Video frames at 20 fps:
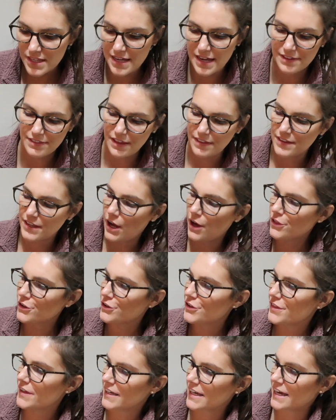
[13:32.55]
And then the
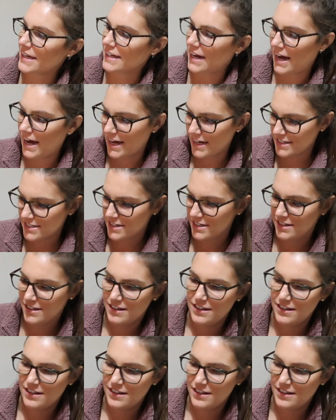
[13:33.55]
other thing I got